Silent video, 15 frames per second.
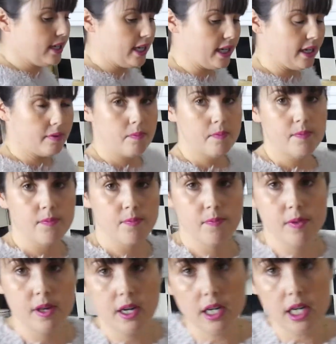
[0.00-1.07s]
it?
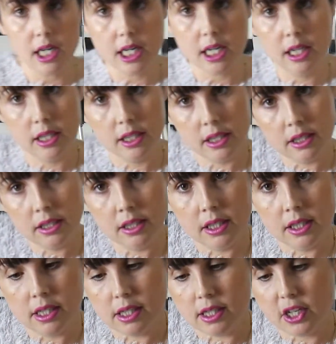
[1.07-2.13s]
Look.
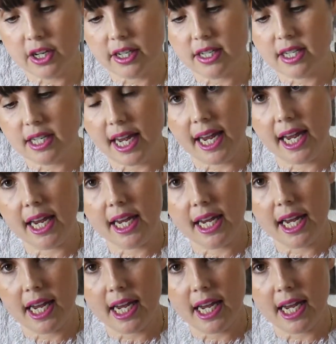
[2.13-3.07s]
So you can see